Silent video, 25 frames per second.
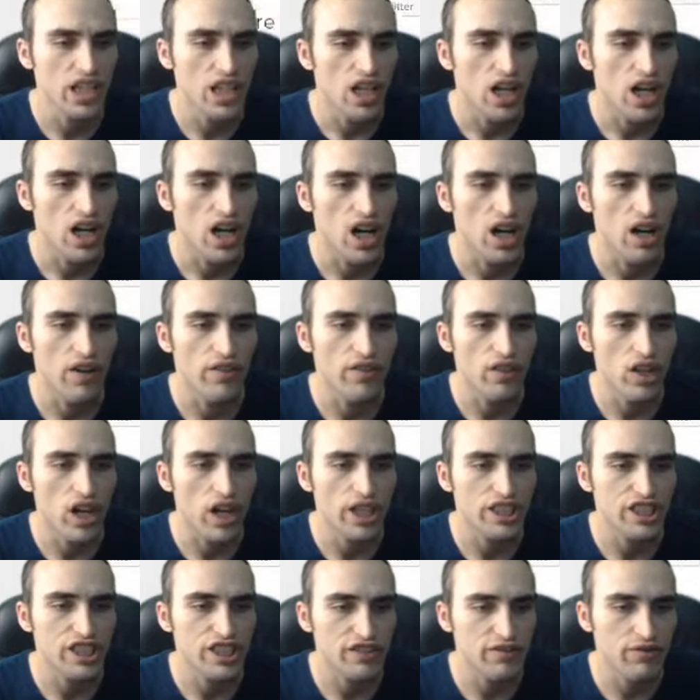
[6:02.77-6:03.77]
of
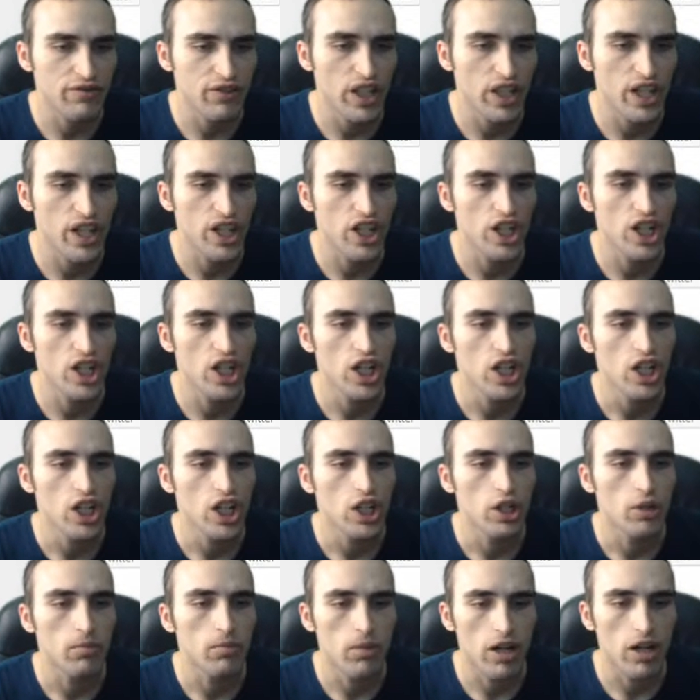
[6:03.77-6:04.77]
Lost Sphere,
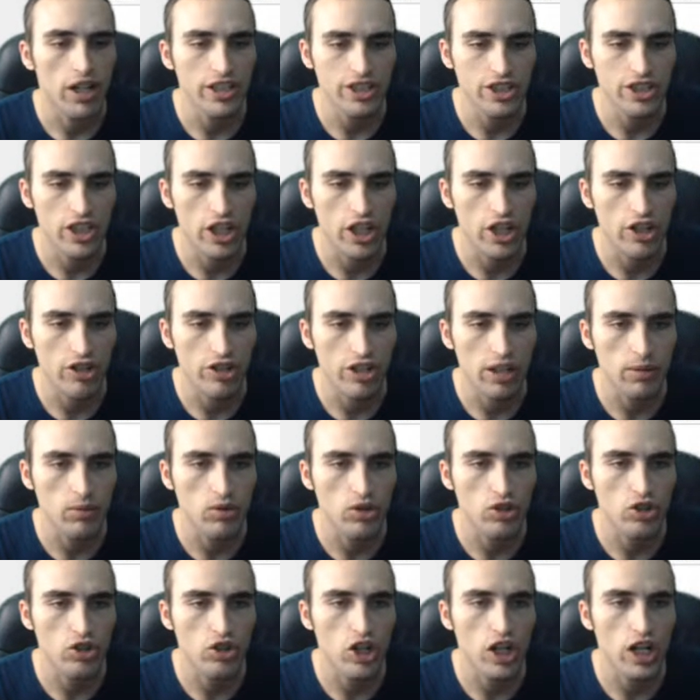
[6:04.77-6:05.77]
Monster Hunter Double
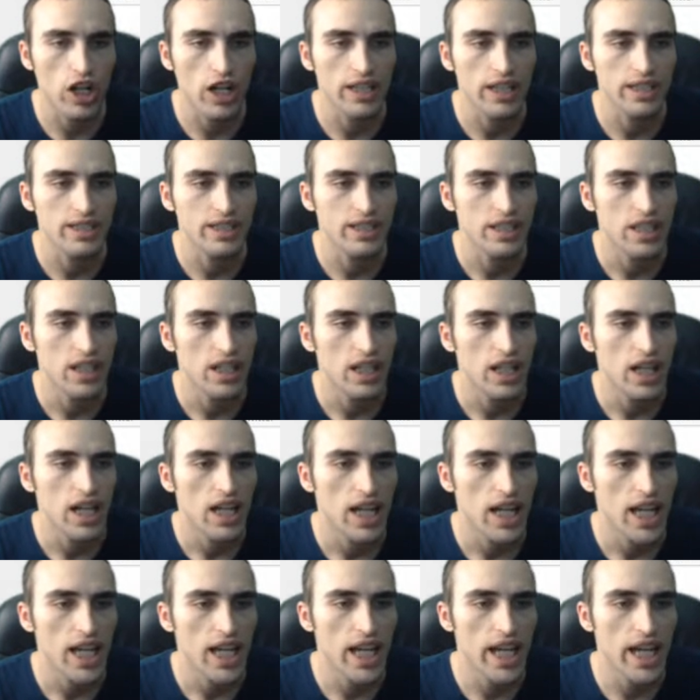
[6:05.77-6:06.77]
Cross,
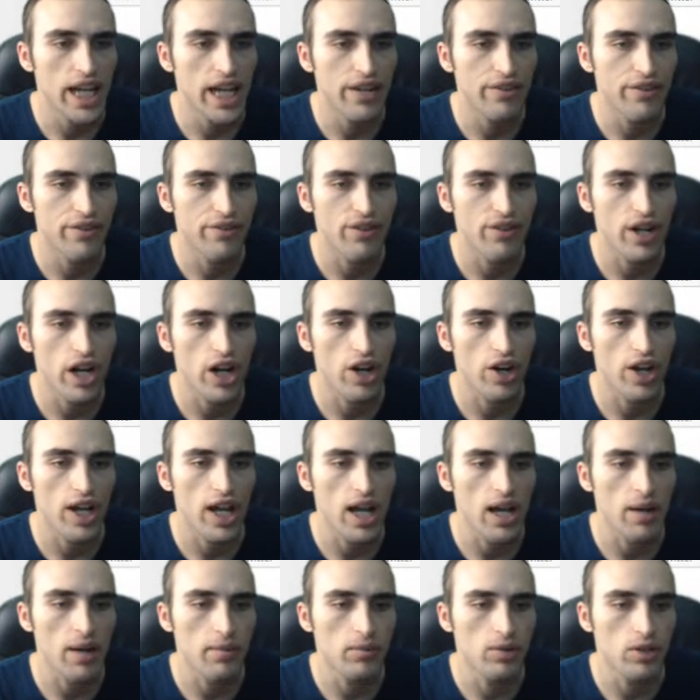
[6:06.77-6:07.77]
and Fire
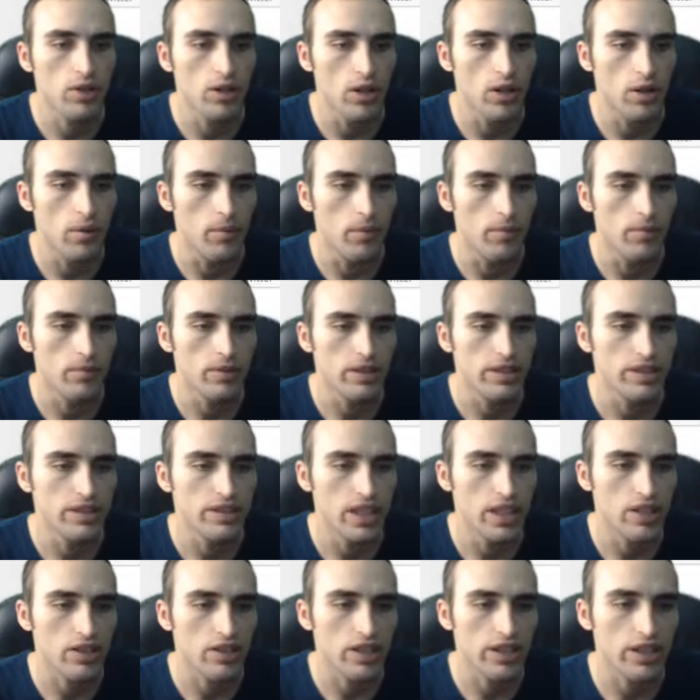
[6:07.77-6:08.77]
Emblem. Let's
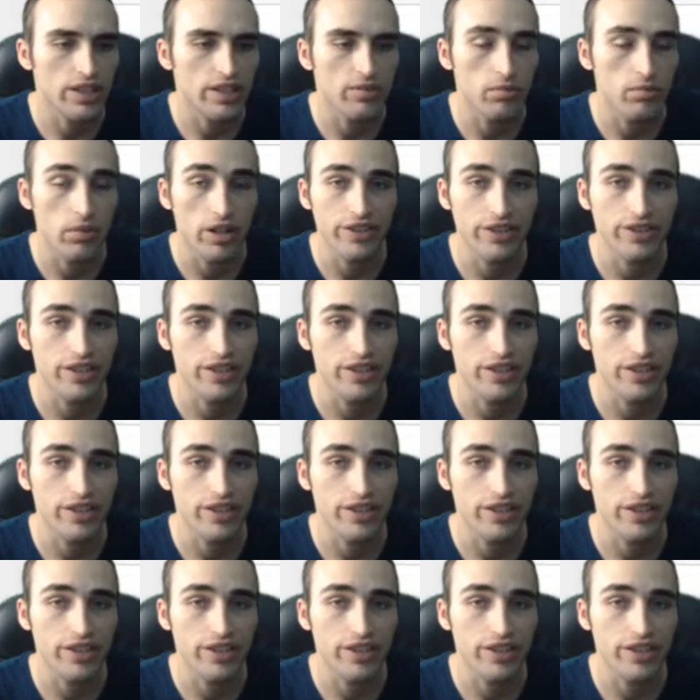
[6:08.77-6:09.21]
take a look at this Monster